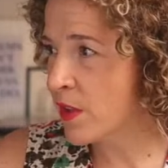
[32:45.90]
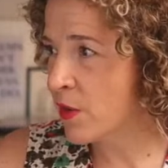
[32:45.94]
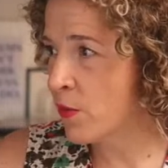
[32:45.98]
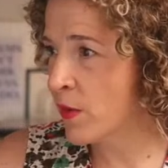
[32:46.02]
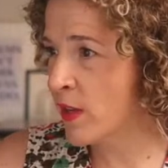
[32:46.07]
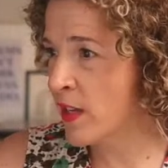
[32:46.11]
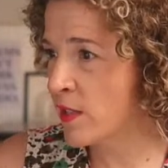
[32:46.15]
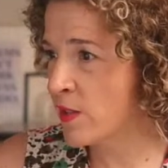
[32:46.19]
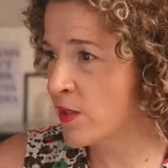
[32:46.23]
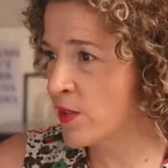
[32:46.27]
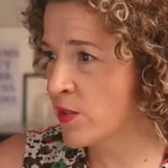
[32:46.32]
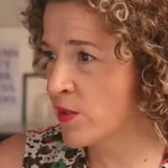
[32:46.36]

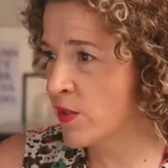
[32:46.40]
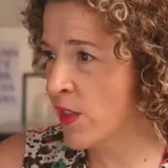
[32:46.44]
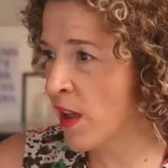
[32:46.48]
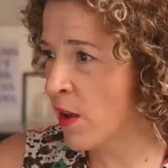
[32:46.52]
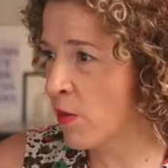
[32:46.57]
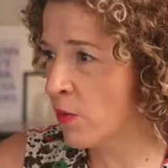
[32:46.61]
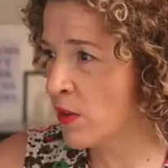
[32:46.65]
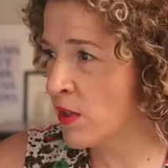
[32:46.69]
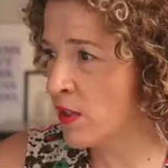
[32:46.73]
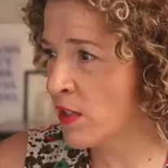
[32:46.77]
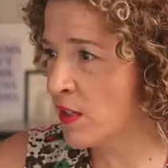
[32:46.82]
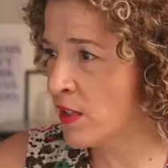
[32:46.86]
We answered
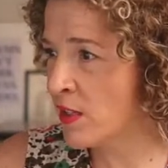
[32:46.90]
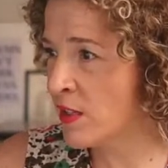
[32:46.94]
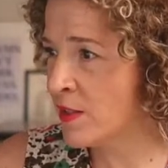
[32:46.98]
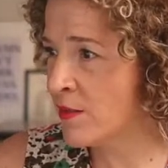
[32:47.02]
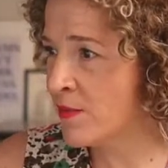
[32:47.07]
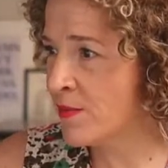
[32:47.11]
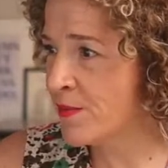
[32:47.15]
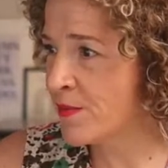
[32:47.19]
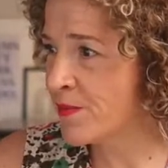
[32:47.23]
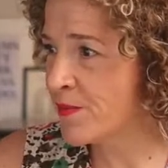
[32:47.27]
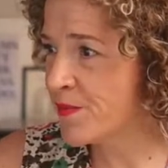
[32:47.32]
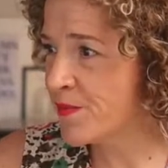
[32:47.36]
that
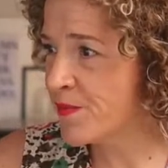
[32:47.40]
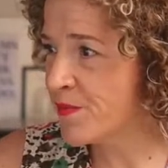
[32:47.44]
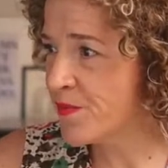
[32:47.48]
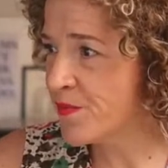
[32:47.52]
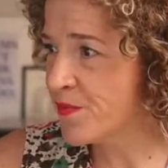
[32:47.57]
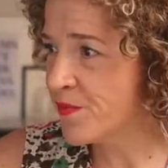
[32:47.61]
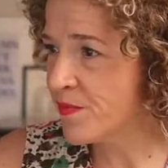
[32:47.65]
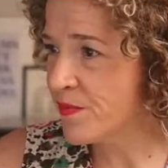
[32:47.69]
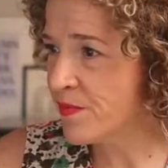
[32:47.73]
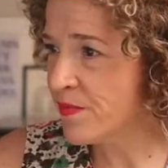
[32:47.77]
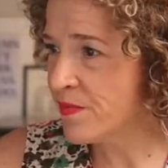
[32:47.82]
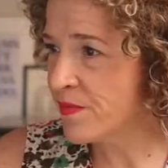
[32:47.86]
one.
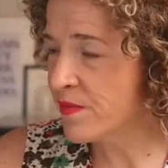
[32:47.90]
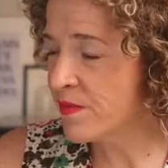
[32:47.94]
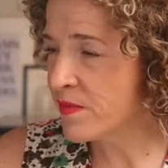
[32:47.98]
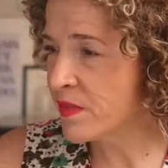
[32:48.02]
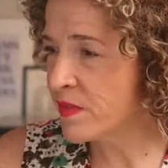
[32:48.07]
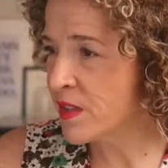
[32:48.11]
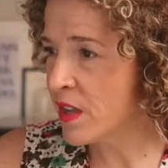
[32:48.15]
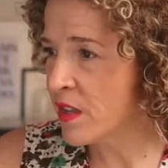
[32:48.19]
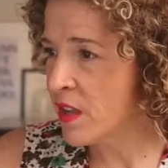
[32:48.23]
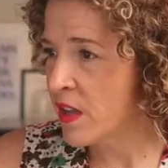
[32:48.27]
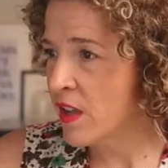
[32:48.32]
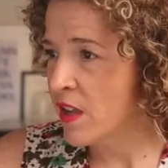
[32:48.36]

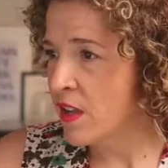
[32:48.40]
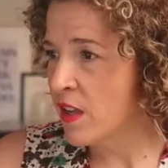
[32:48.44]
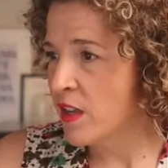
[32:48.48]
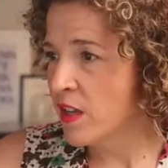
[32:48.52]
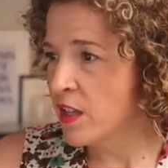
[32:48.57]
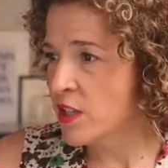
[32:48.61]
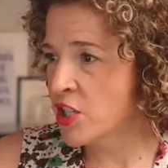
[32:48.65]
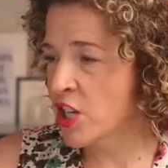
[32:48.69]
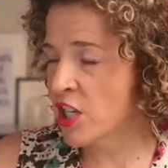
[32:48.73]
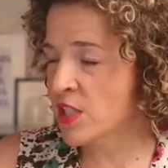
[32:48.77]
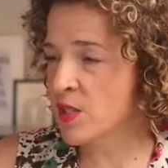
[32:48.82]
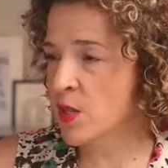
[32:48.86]

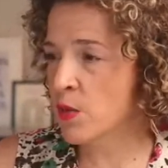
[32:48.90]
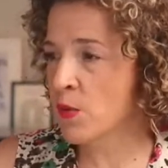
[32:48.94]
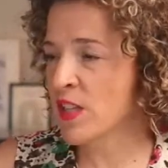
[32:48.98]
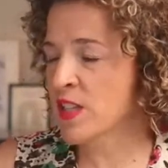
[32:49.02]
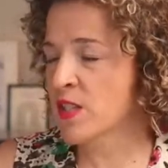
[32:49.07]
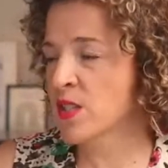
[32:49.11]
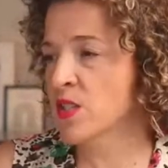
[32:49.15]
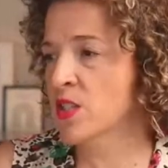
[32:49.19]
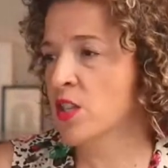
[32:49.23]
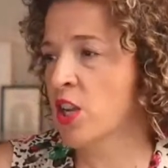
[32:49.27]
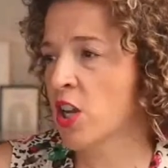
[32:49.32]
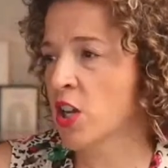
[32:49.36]
Jessica
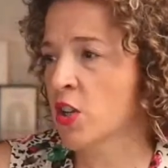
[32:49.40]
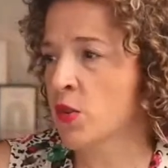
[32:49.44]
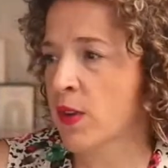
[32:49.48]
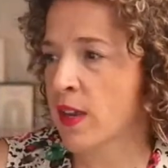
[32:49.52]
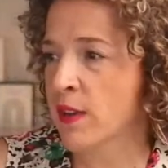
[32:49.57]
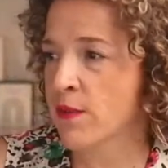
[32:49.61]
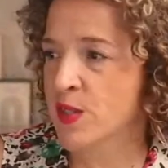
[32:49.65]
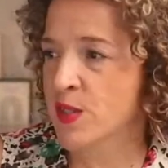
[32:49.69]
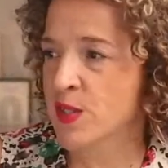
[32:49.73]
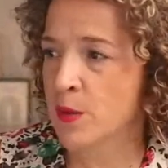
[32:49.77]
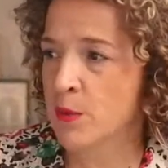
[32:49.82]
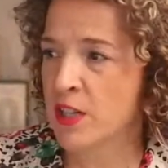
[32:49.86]
wants to know
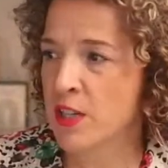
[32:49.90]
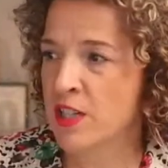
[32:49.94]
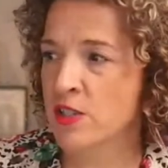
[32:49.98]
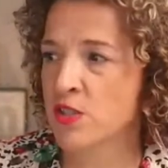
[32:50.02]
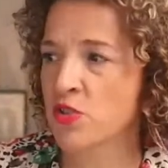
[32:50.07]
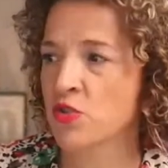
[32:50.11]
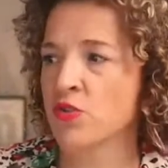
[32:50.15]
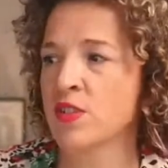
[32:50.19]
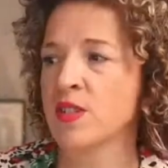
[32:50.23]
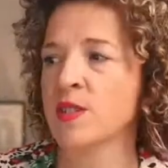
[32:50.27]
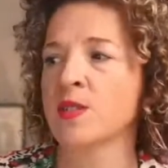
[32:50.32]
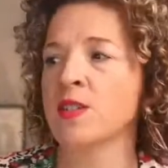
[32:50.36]
if someone
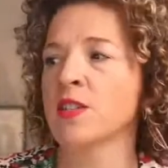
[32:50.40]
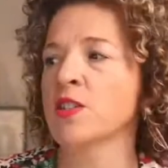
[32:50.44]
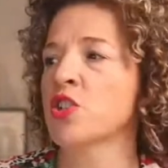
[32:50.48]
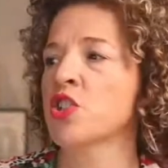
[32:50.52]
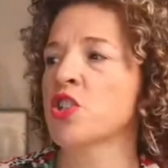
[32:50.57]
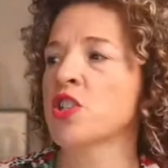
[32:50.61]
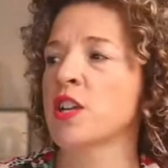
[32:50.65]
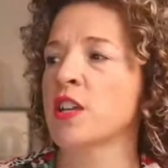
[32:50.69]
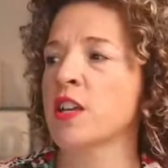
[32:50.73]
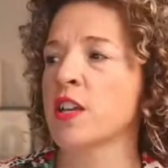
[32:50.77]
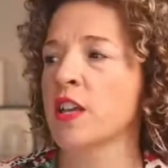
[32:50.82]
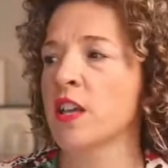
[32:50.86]
is
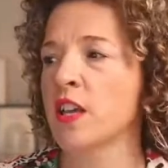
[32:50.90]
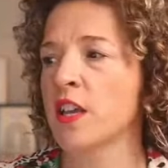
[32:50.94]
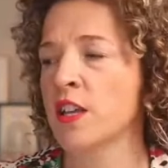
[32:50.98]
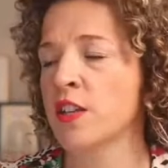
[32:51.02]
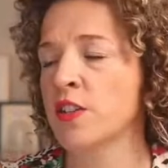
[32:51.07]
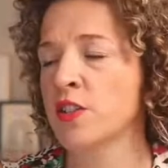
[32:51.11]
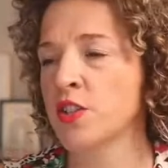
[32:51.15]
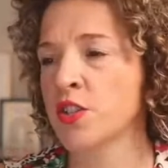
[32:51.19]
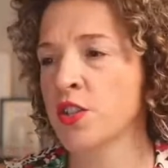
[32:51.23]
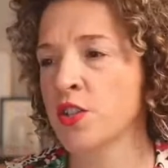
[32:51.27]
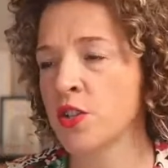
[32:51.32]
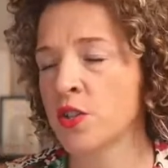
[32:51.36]
transitioning
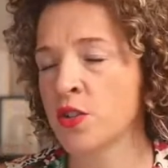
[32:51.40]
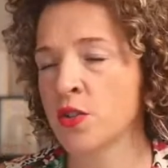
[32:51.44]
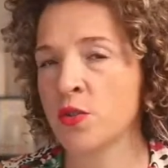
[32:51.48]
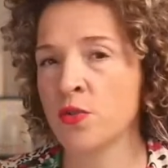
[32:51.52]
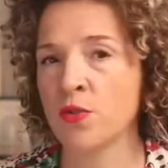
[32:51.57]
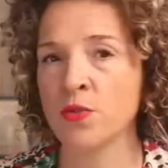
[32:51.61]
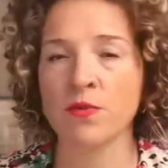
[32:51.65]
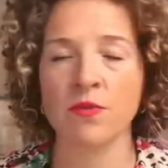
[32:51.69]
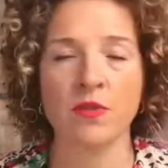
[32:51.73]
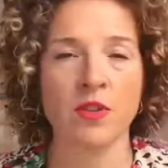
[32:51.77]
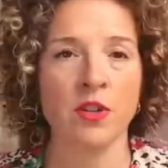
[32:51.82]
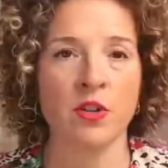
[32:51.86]

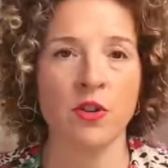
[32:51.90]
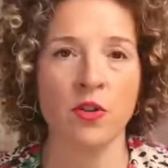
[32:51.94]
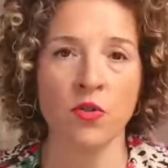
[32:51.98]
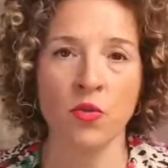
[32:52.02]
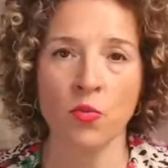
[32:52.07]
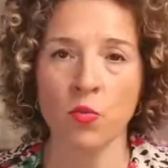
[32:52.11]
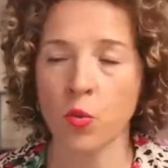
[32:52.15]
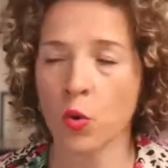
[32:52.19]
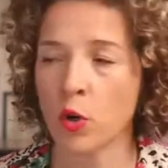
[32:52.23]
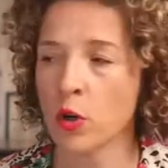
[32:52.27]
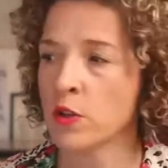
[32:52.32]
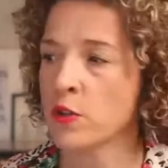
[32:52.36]
into, you know, the
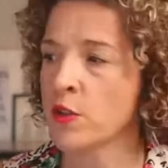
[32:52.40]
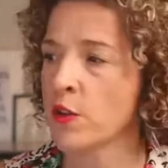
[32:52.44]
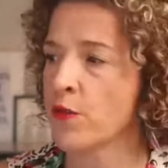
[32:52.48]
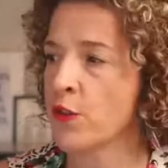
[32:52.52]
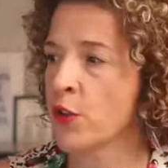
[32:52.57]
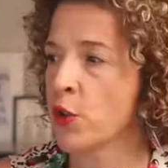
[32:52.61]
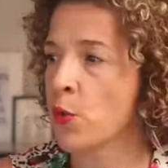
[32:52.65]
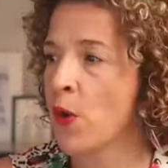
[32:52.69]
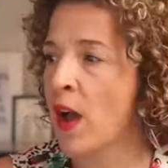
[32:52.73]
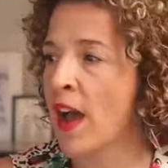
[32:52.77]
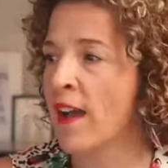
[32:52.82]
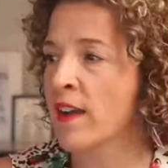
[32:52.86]
world of
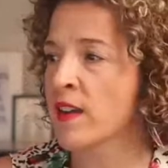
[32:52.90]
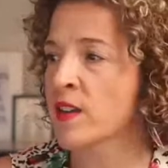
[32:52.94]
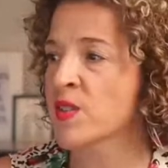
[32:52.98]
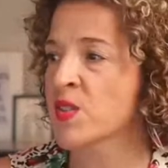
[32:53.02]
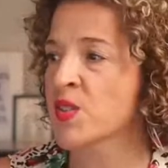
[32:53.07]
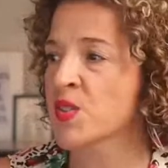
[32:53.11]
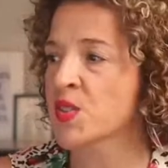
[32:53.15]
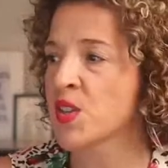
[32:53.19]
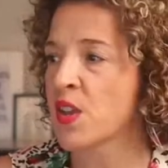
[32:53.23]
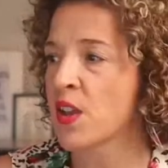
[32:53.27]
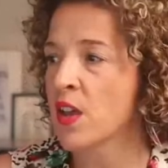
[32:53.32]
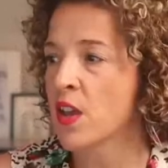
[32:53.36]

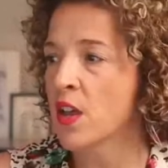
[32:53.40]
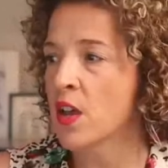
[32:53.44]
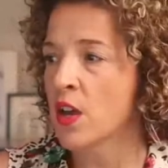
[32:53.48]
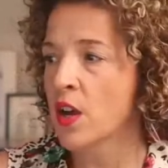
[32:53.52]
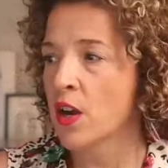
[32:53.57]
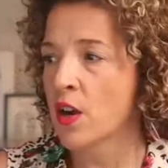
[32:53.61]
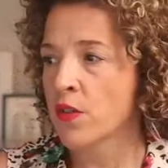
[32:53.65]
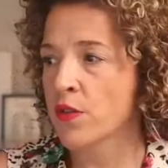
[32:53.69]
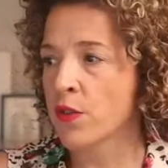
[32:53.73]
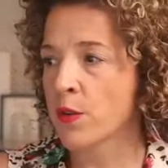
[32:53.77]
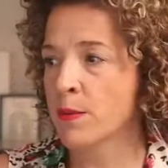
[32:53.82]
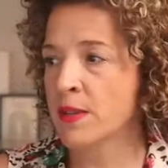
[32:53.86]
UX
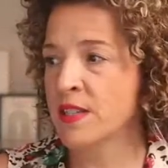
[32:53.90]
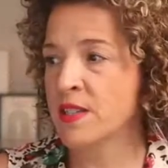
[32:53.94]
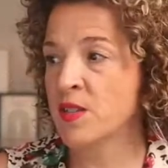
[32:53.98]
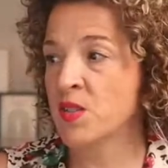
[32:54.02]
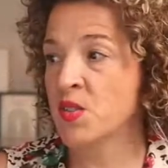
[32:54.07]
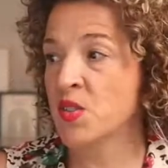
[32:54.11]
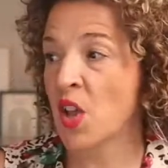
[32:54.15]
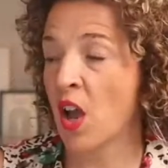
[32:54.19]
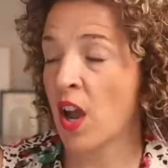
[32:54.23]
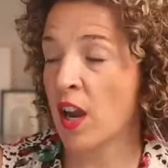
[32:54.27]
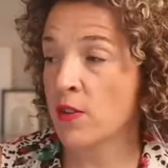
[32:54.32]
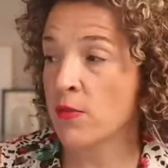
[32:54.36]
from a
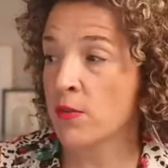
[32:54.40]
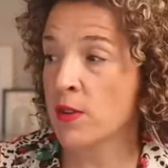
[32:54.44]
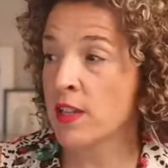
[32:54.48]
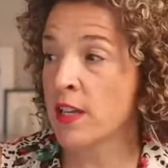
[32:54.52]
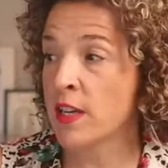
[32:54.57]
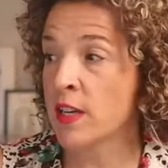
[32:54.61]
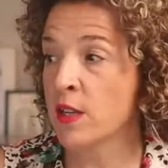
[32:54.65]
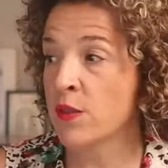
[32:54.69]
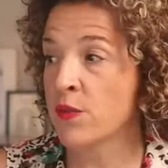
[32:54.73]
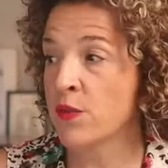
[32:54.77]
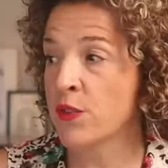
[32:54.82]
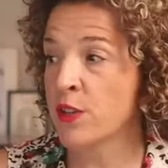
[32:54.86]
design
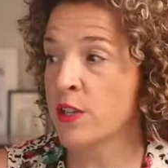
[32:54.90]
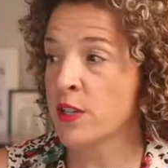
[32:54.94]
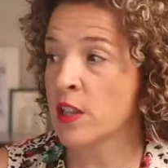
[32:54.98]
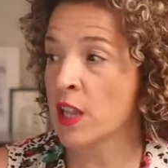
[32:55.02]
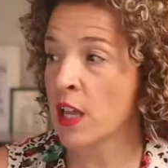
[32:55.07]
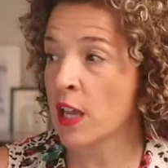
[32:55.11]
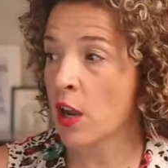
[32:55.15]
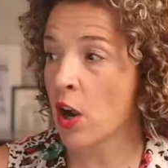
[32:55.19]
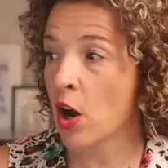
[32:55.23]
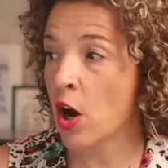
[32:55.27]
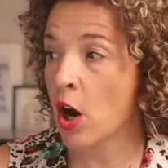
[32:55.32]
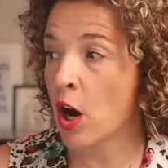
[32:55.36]
related field
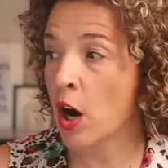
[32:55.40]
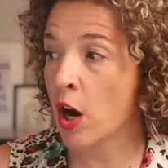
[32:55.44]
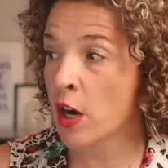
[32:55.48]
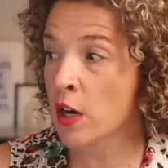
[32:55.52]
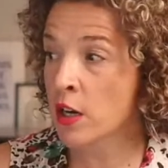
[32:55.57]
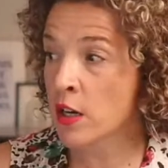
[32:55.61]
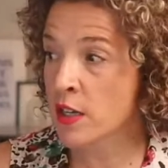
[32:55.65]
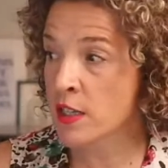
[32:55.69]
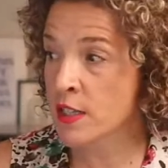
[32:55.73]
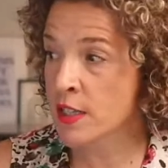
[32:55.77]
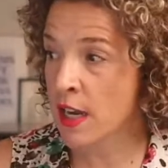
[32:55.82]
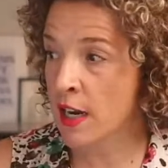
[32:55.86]
like
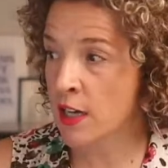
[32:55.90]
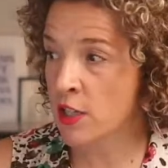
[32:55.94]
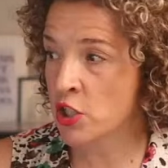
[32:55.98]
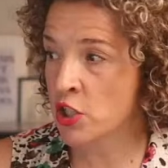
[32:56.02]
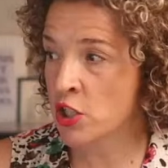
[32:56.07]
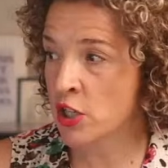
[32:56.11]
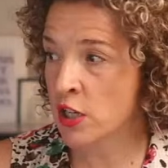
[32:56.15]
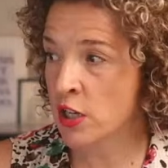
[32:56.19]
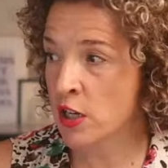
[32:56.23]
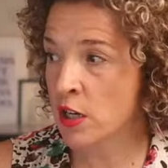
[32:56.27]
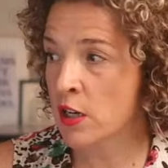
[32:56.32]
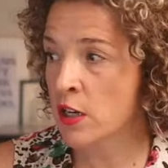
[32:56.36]

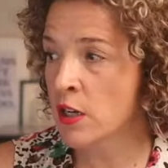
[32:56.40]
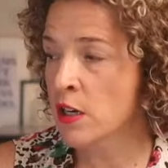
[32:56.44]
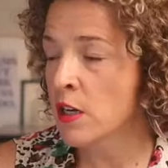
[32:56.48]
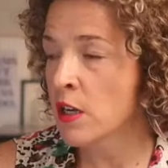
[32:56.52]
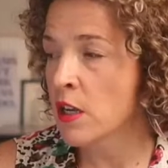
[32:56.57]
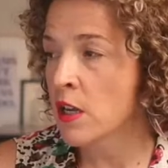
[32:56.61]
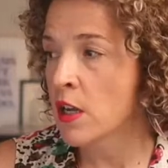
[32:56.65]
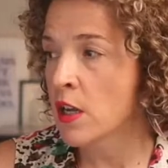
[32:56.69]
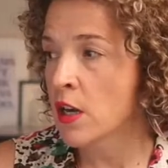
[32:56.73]
architecture,